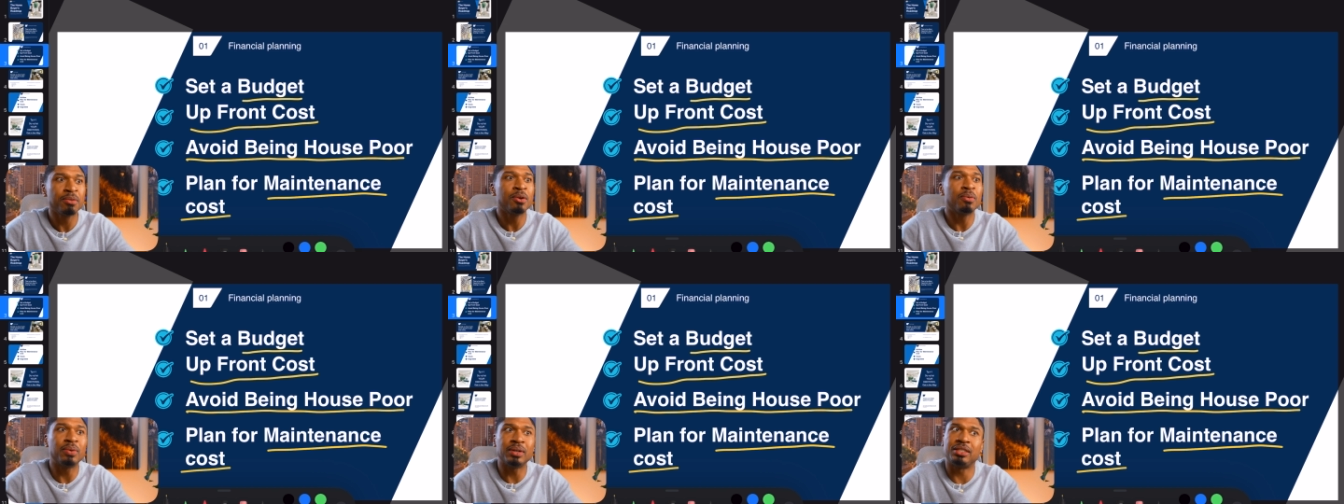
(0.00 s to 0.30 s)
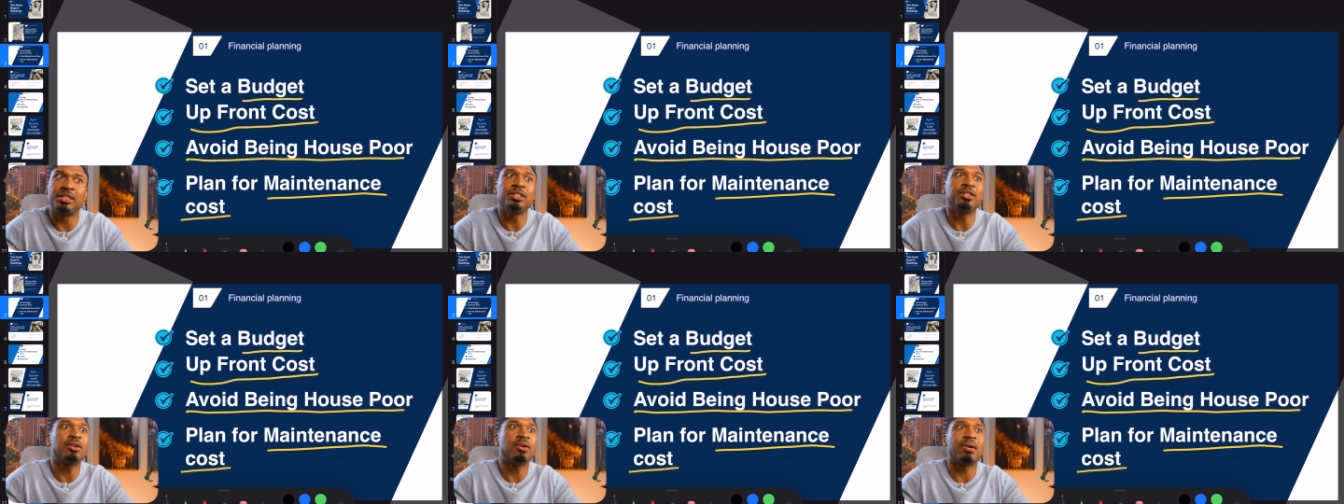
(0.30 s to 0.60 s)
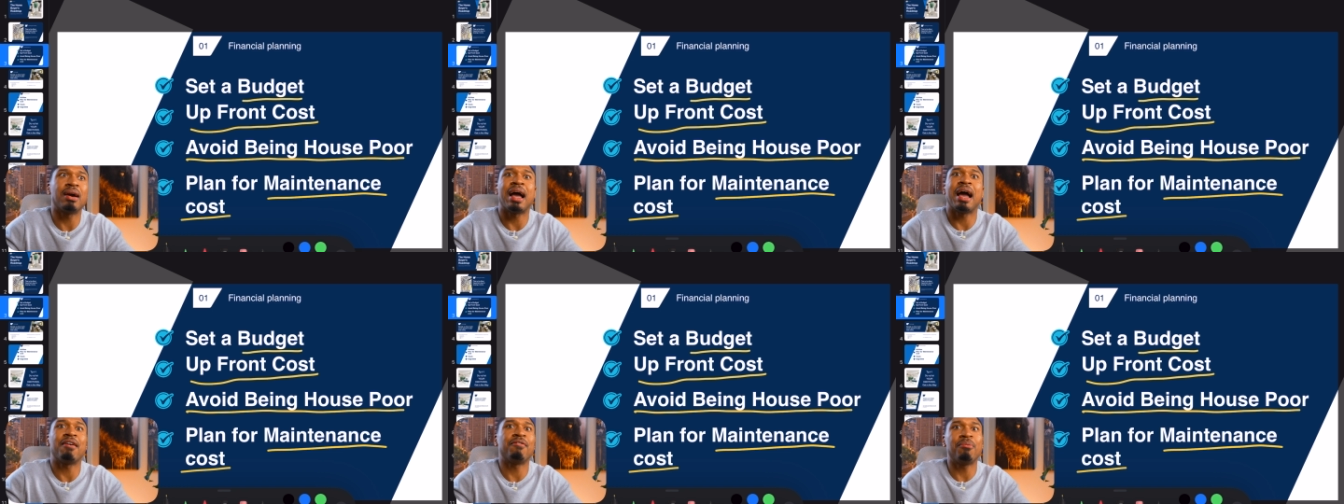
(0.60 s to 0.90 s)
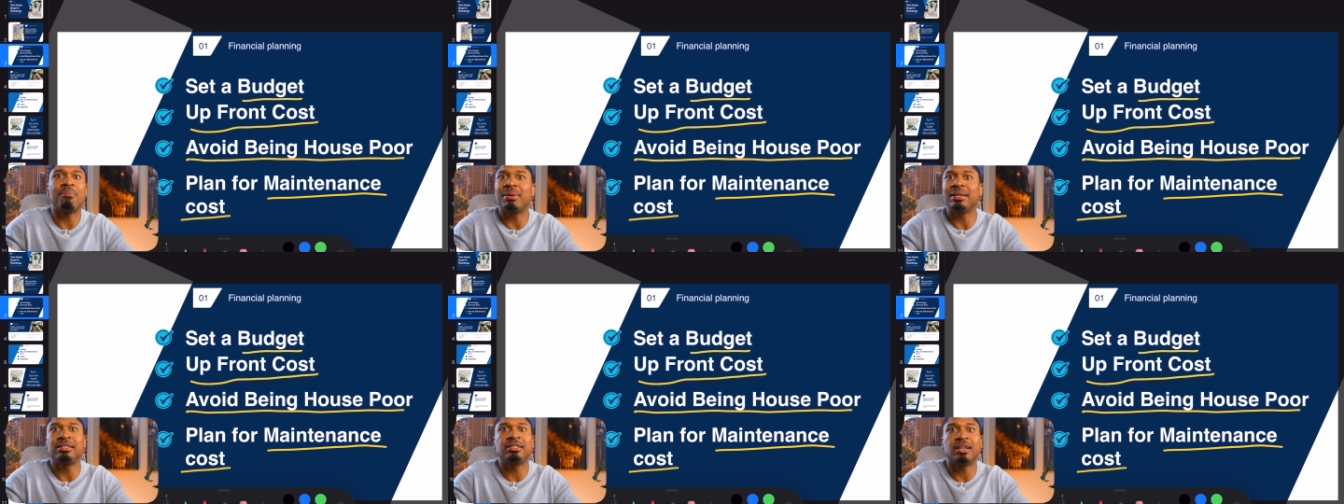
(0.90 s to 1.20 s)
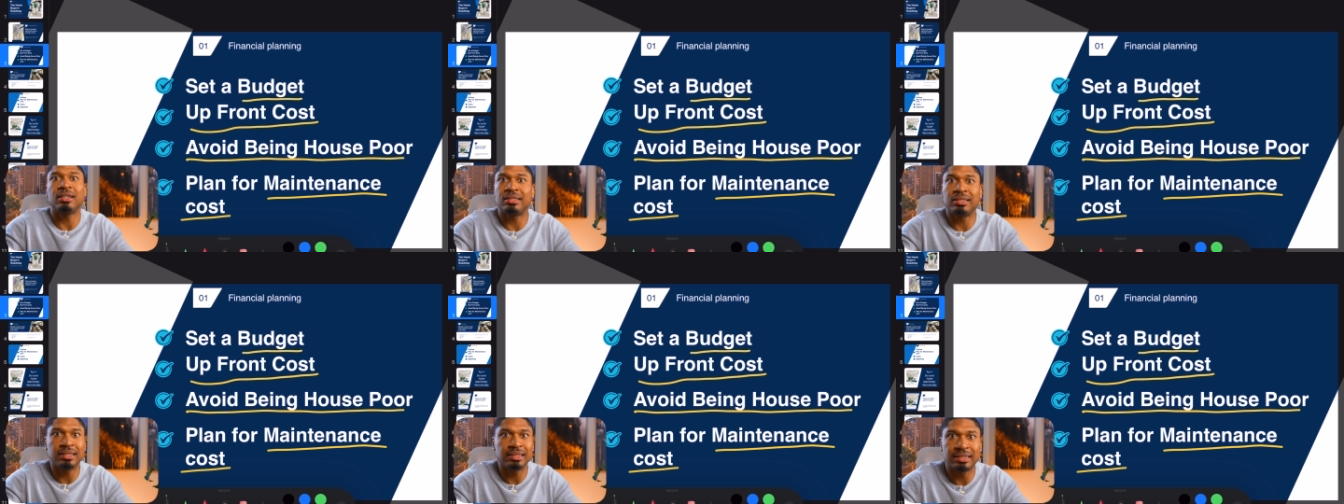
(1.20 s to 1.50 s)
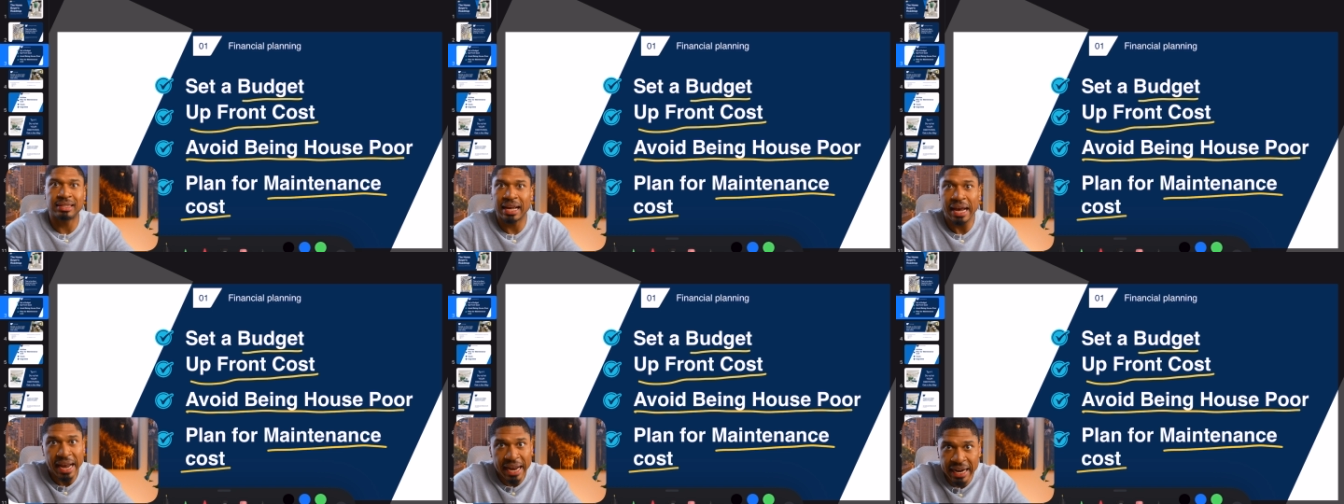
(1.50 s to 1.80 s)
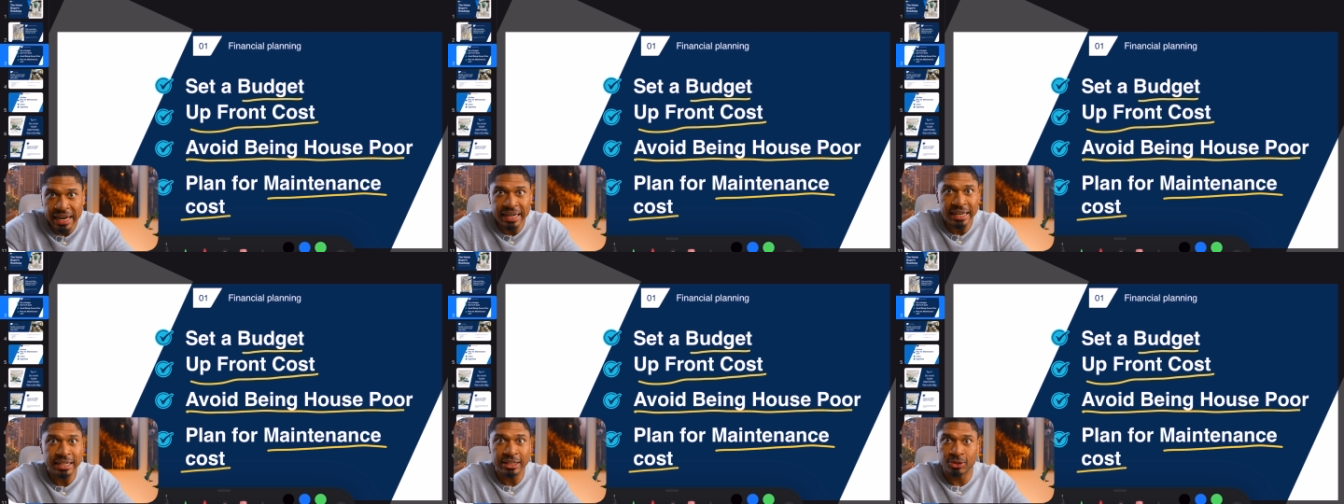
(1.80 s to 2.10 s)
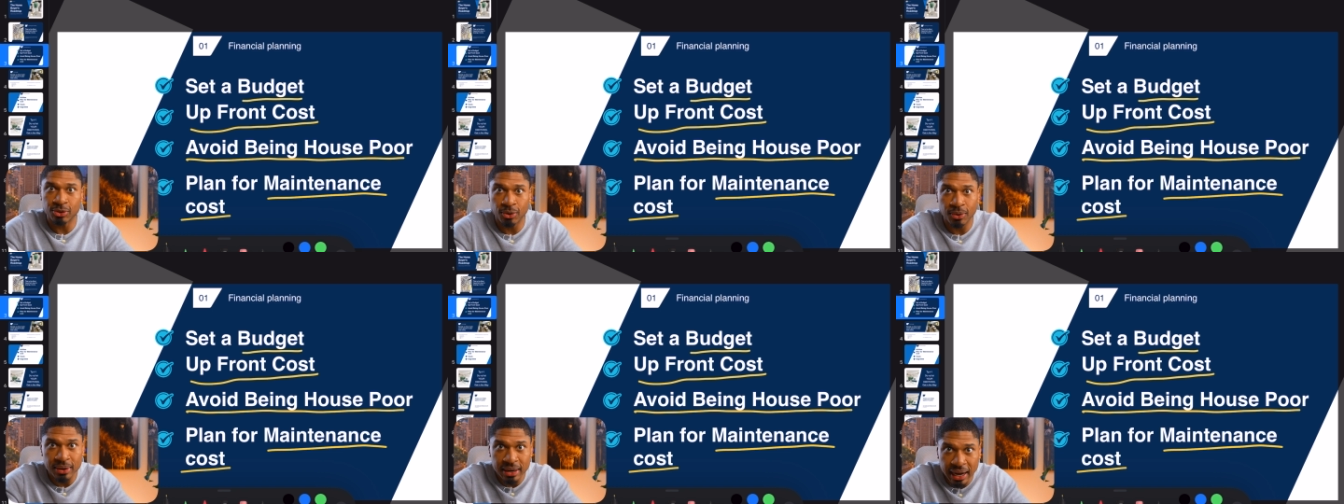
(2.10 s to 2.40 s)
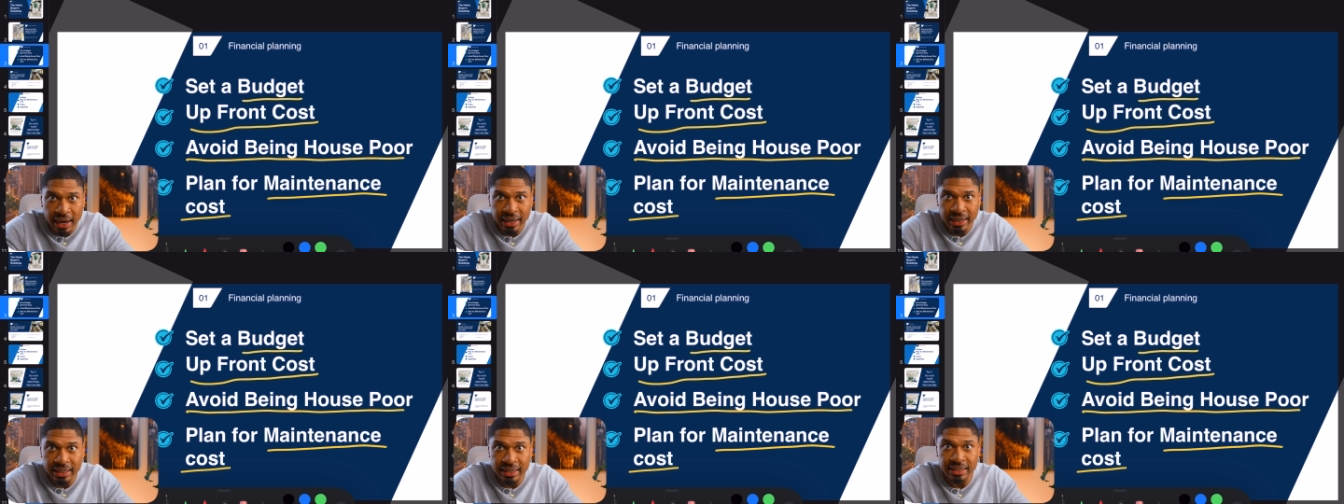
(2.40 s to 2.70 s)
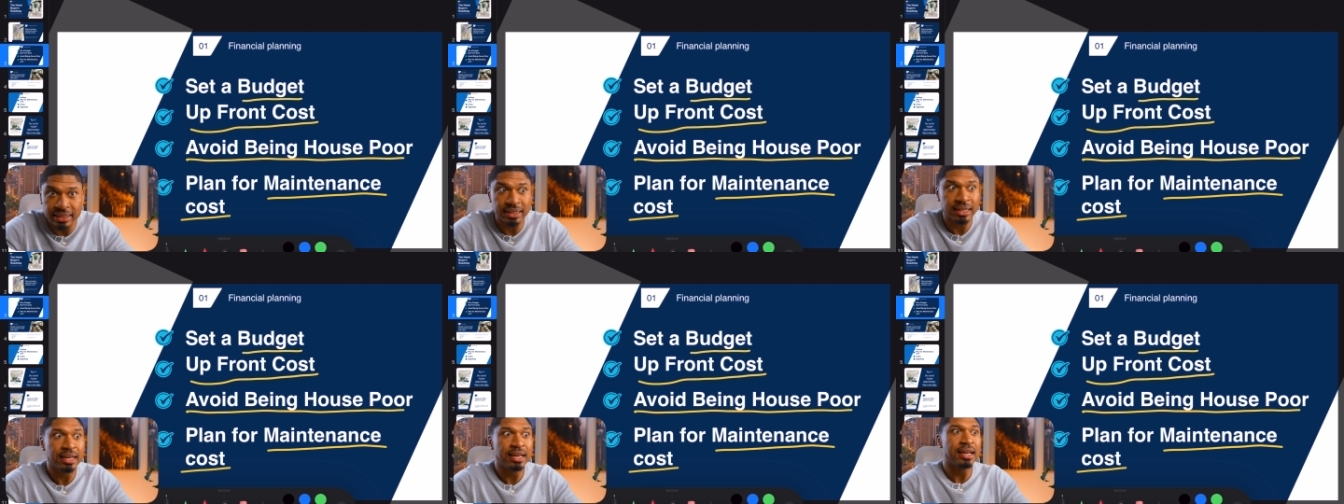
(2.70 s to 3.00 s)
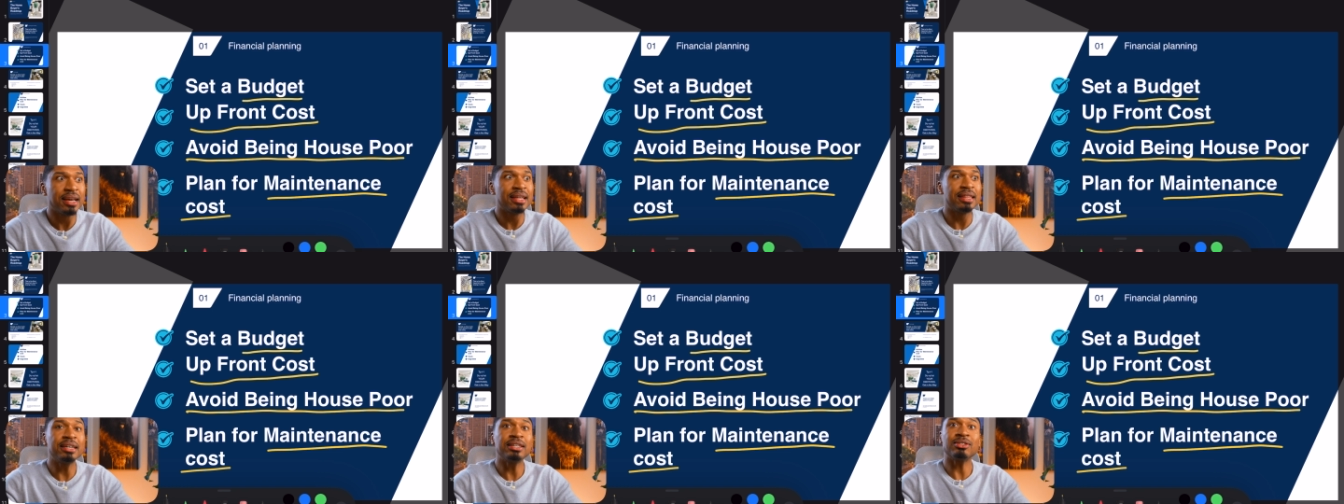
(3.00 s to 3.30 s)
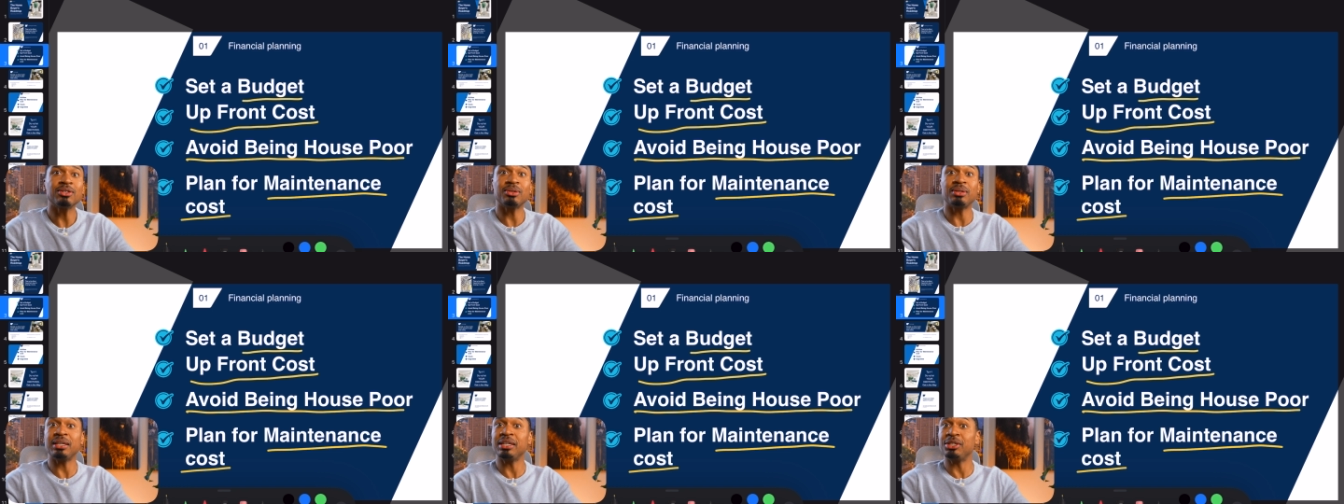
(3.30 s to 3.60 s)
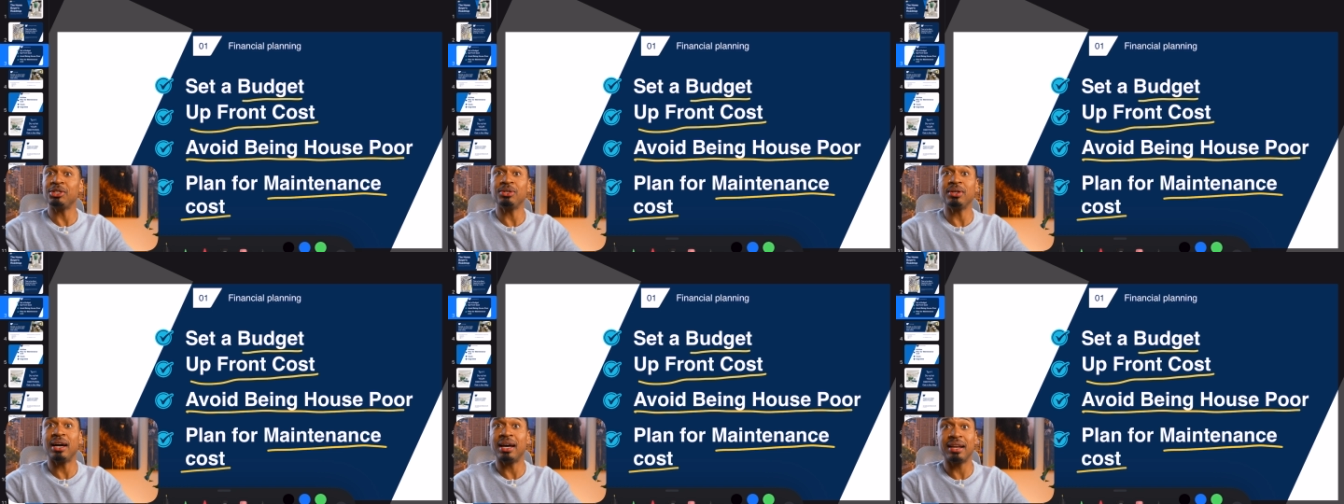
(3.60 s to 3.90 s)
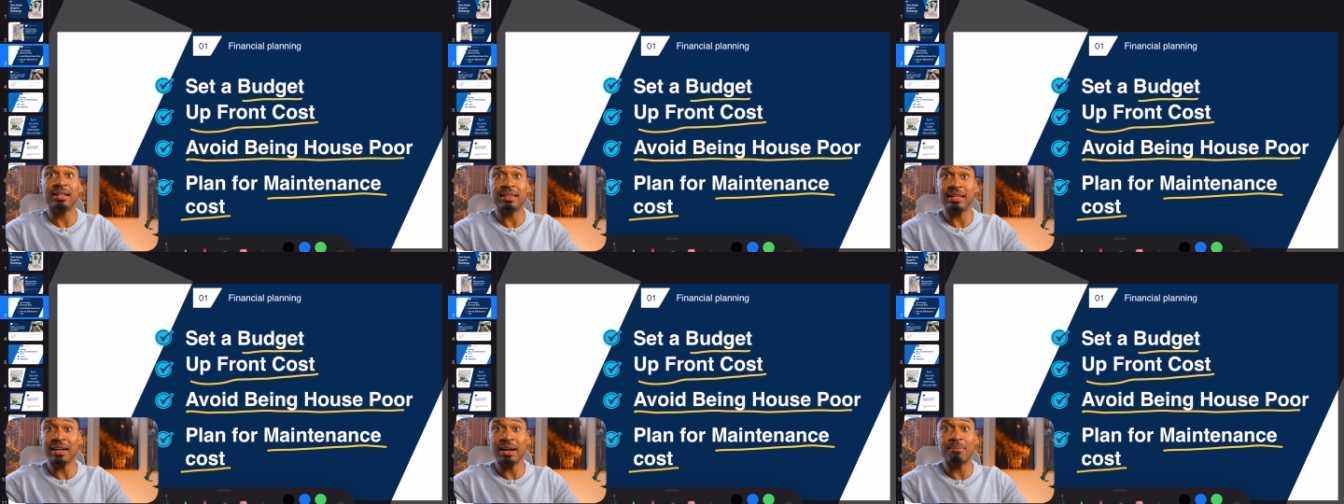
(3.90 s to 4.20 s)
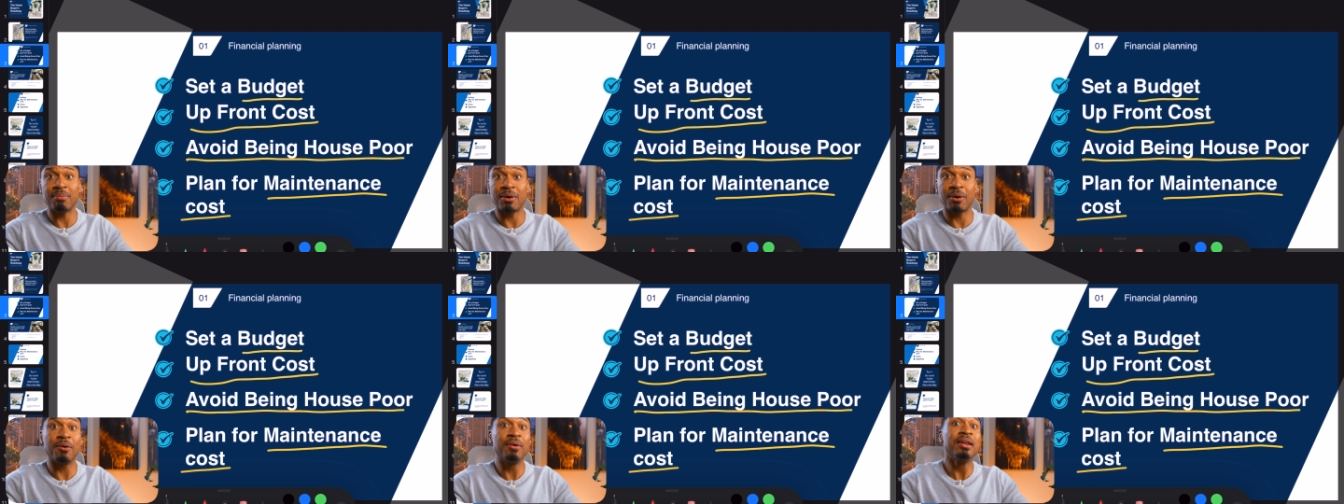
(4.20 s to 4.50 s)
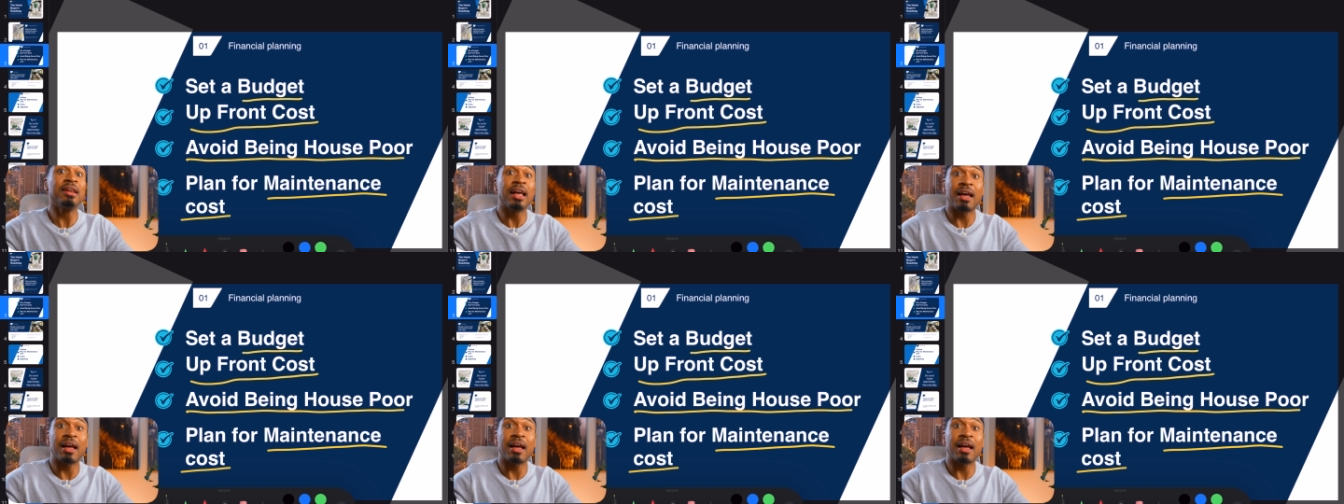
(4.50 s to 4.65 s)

Which haven't been touched since the 80s or 90s. These are things you got to think about.